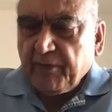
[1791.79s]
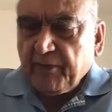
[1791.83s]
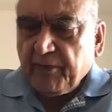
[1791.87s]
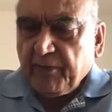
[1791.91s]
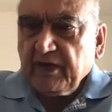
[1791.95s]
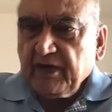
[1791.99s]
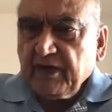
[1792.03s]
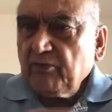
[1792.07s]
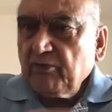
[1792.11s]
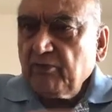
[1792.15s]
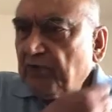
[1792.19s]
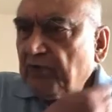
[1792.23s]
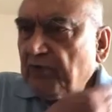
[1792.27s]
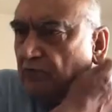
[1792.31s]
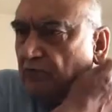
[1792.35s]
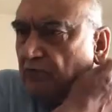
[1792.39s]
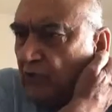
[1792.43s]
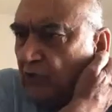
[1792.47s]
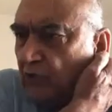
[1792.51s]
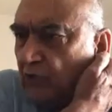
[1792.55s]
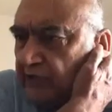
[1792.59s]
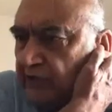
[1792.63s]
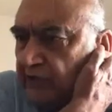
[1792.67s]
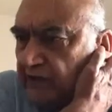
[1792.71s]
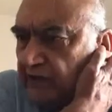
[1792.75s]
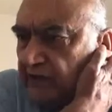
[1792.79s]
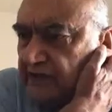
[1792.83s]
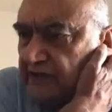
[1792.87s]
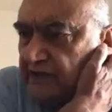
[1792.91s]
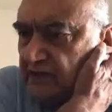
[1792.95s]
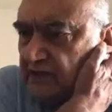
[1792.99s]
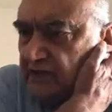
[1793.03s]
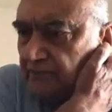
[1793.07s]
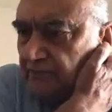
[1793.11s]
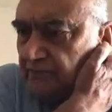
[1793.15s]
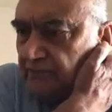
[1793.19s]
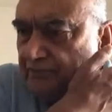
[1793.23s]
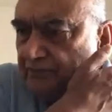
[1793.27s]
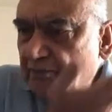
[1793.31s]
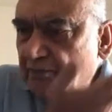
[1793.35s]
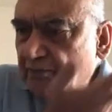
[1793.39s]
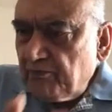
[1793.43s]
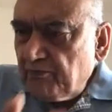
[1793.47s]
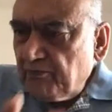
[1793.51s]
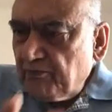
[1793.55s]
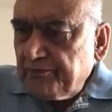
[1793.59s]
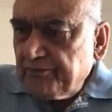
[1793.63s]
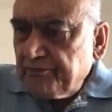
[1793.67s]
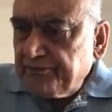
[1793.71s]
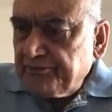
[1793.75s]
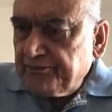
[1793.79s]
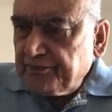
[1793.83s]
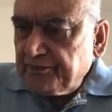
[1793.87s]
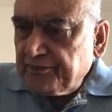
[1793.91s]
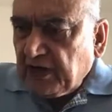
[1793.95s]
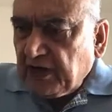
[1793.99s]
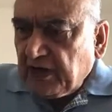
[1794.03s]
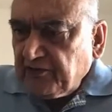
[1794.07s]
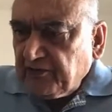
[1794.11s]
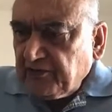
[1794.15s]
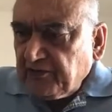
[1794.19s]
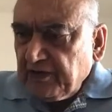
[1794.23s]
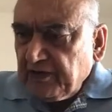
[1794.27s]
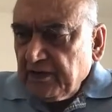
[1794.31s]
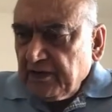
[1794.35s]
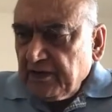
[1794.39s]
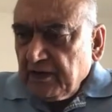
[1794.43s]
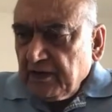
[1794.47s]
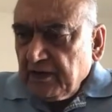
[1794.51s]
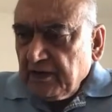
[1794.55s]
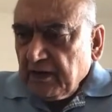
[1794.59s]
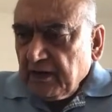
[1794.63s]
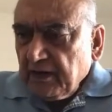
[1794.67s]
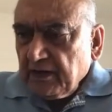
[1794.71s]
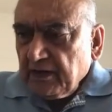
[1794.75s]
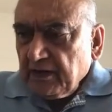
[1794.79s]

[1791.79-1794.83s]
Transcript: rapidly modernize the country.